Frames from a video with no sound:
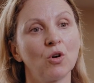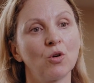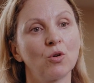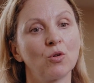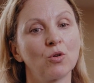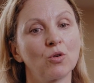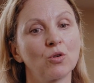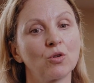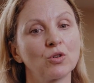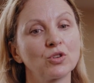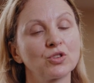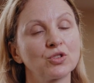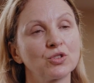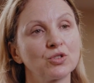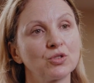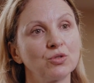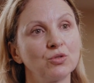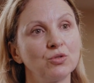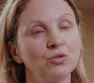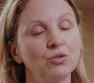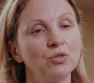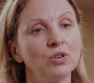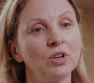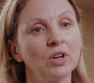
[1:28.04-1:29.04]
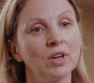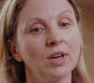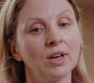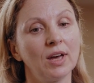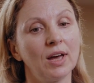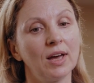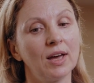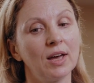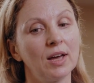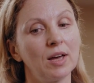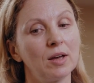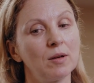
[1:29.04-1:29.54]
or to
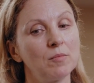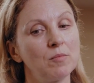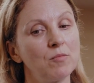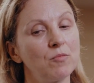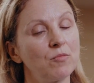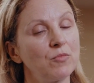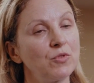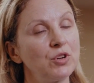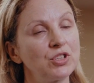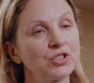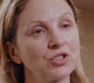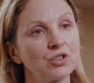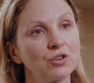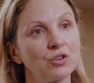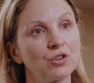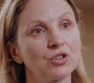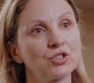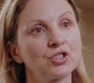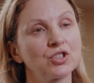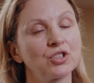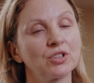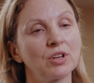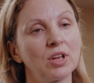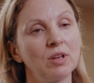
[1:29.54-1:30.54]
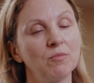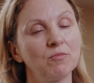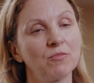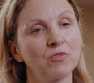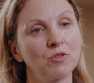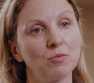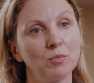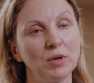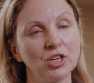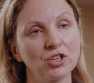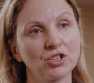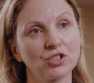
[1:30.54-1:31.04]
research
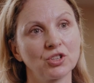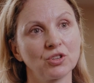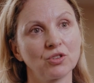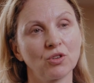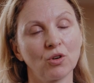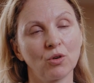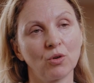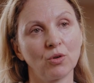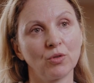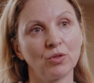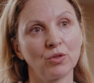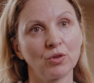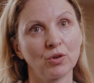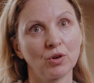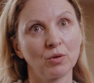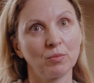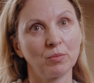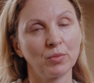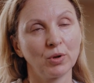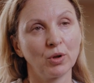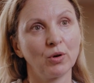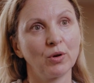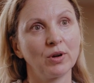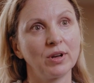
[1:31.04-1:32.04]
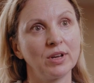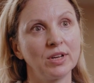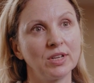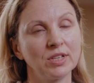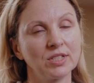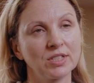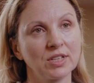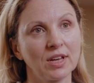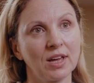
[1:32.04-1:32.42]
information on their employees